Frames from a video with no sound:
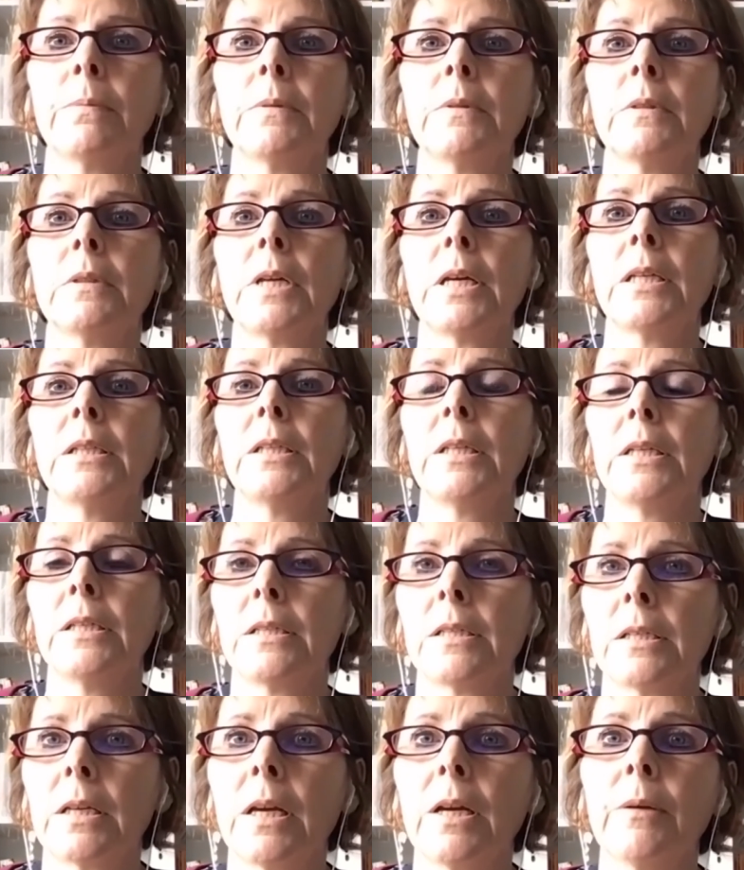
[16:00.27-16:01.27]
10
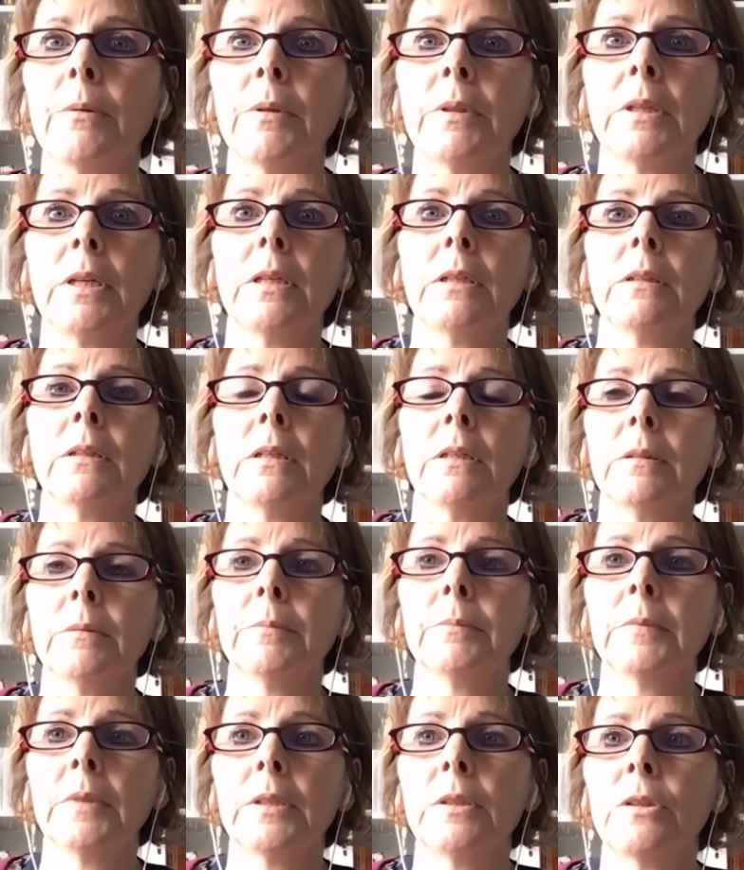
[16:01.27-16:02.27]
years ago, and then
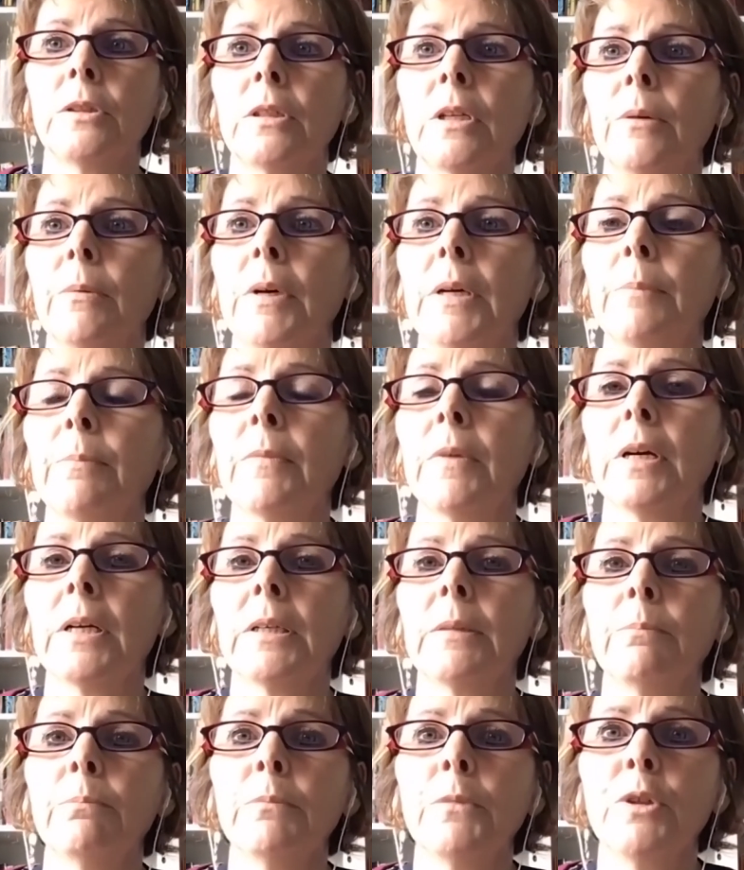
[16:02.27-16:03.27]
as you know, I
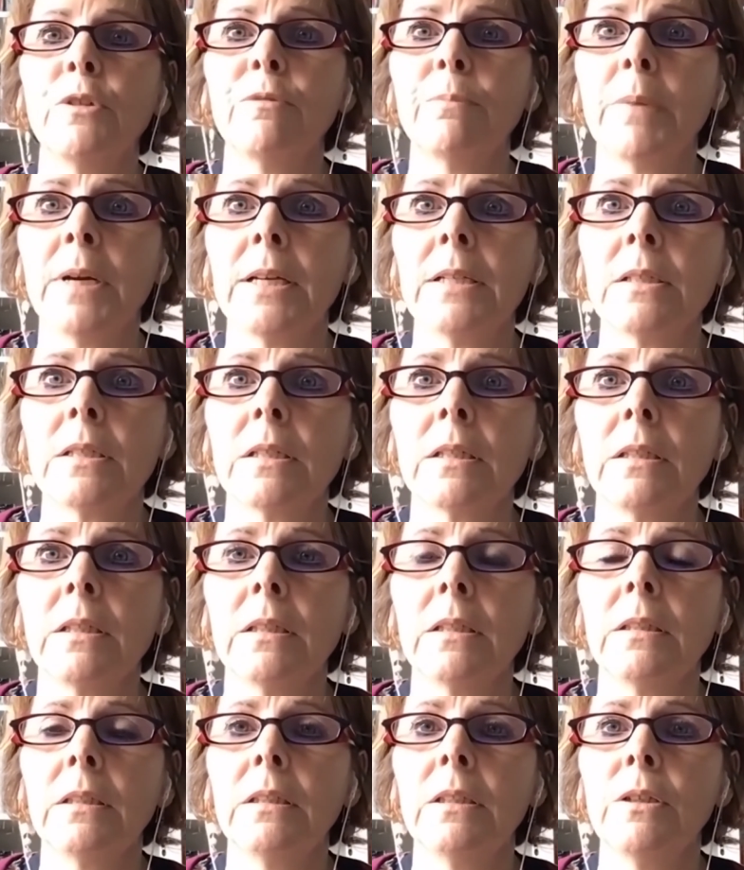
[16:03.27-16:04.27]
moved back to
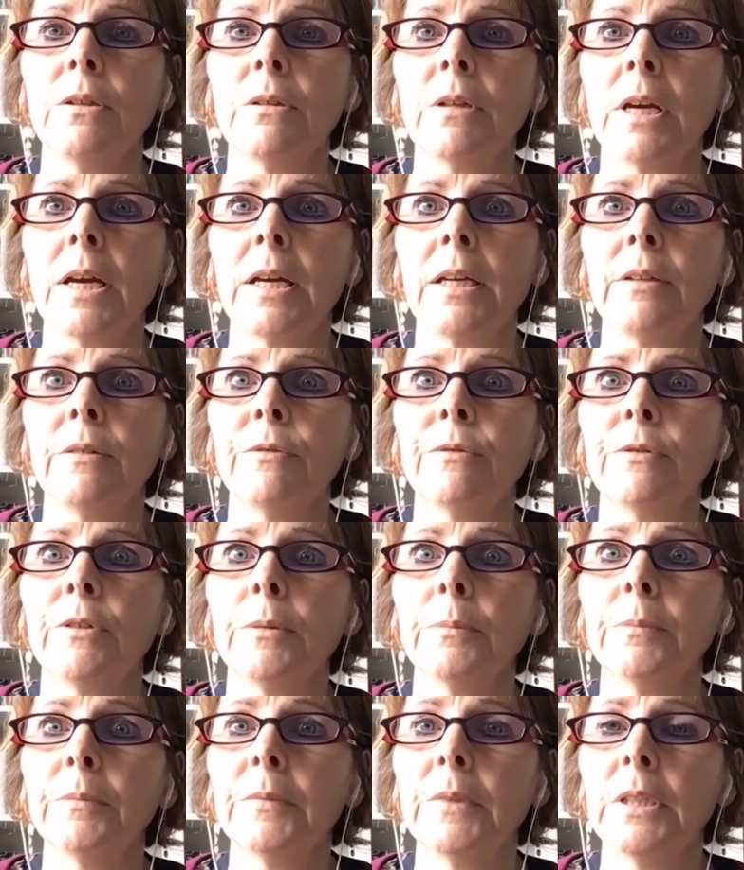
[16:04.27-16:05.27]
the UK
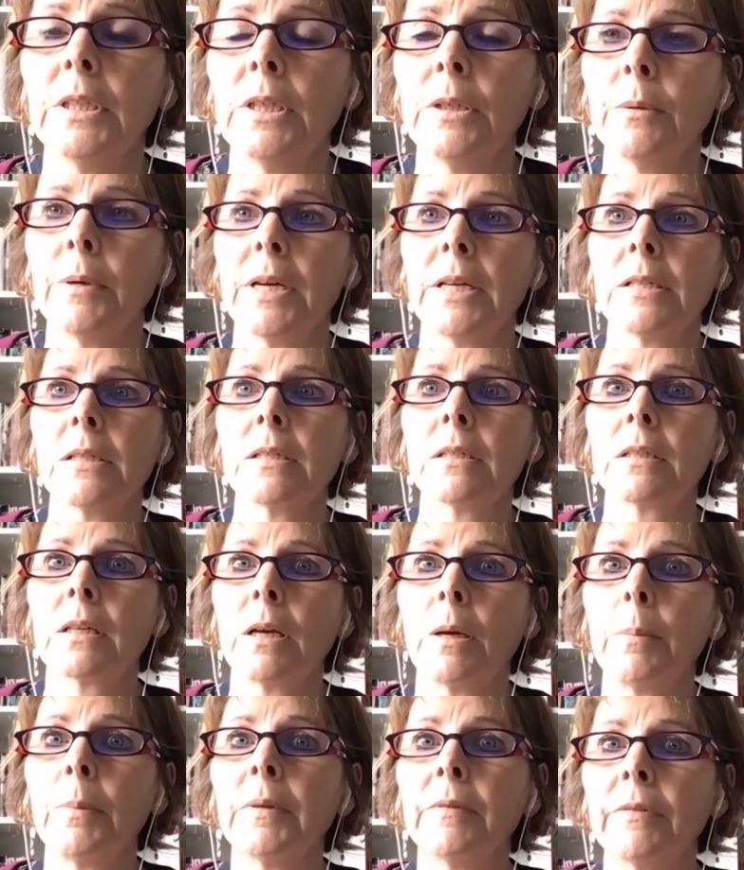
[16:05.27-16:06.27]
from the US a
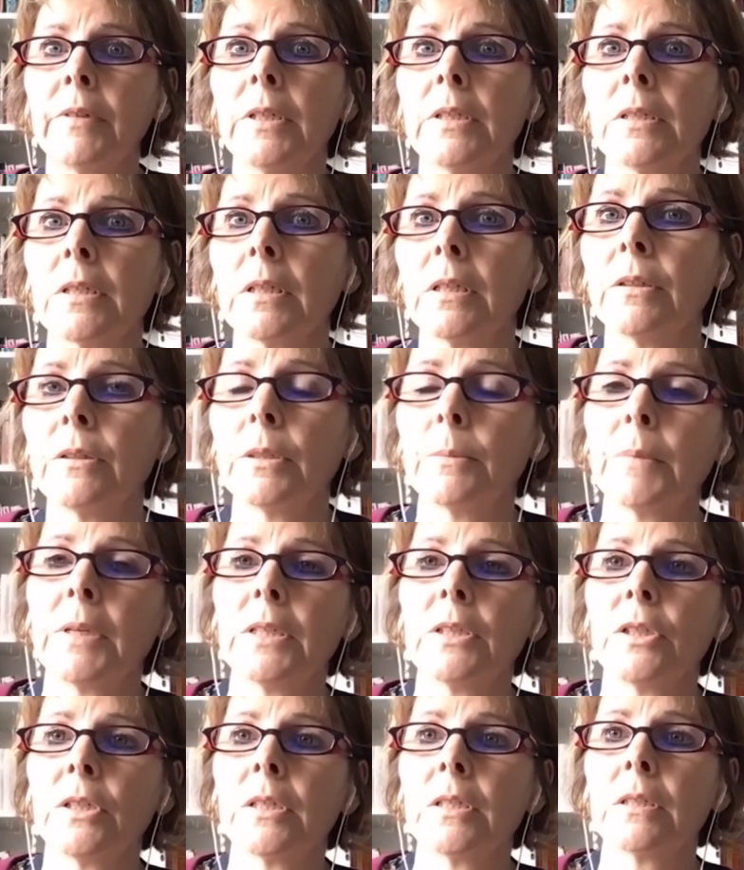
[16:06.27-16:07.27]
couple of years ago to
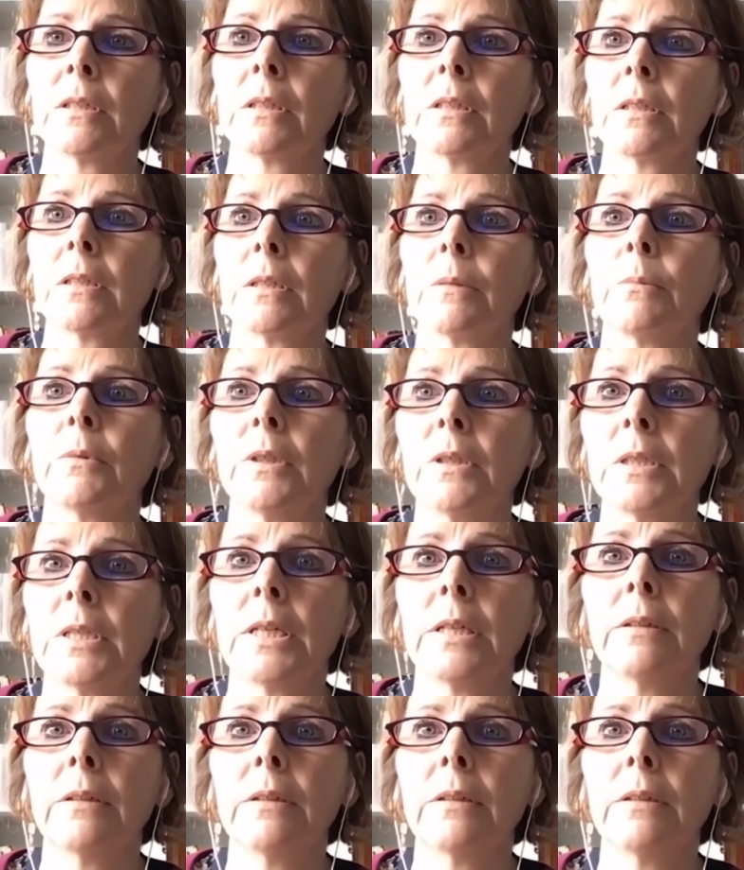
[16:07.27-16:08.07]
Manchester, because I worked out